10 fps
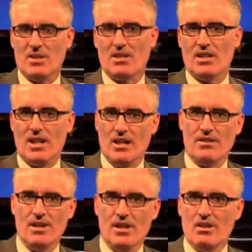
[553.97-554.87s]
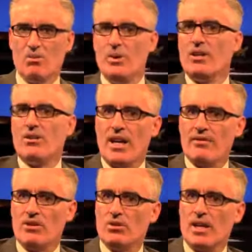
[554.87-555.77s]
But again, we don't
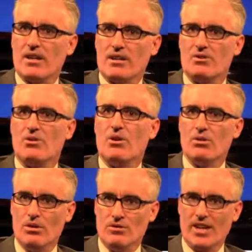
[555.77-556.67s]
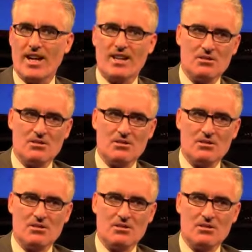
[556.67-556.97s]
have a whole lot of control over that.